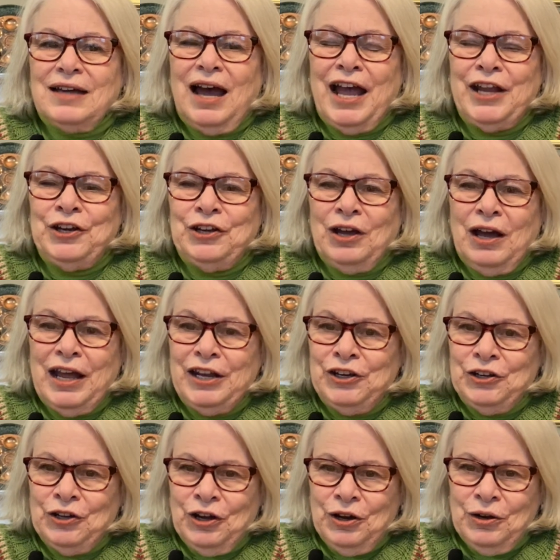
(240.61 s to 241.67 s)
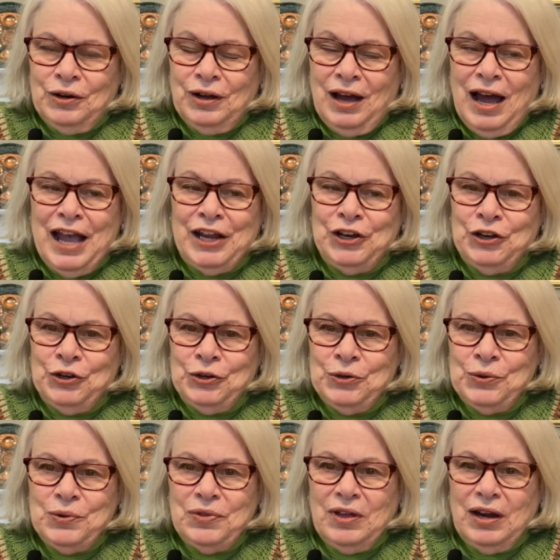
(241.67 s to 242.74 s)
I
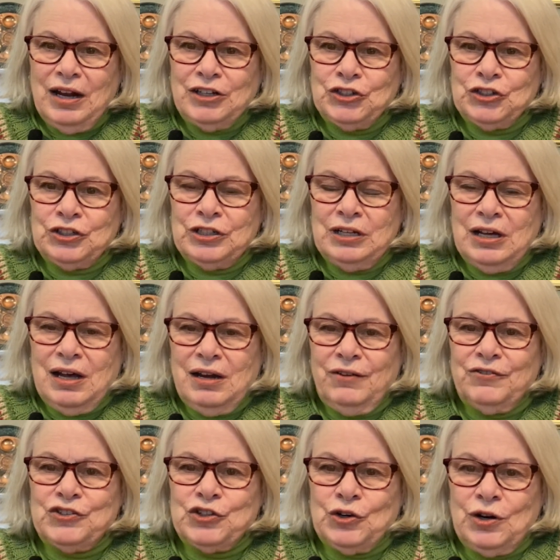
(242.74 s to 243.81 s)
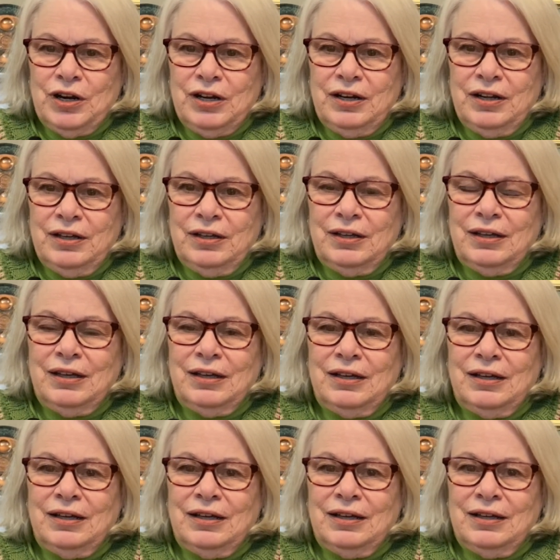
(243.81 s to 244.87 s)
knew that I should not have started it
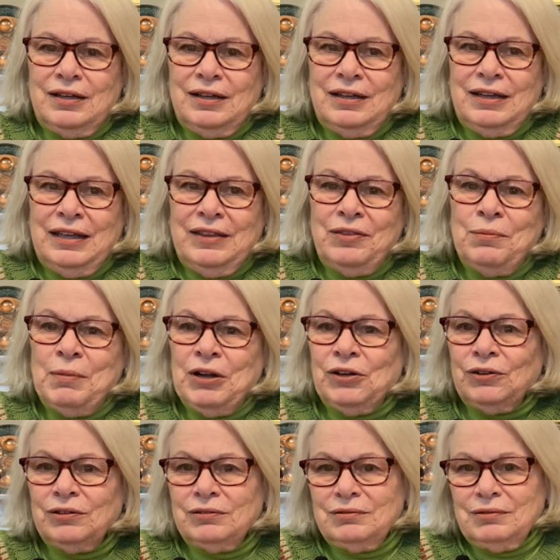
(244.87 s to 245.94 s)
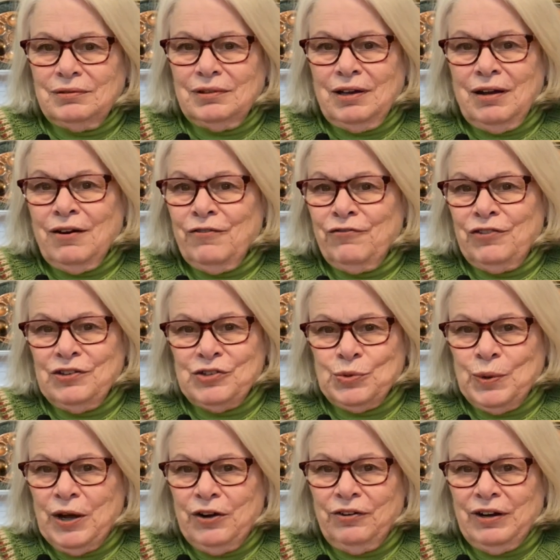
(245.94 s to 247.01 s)
in the middle of the
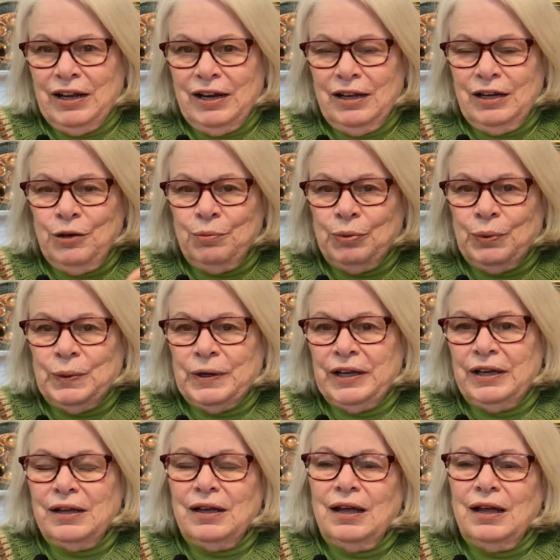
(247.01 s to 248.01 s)
sweater at any point.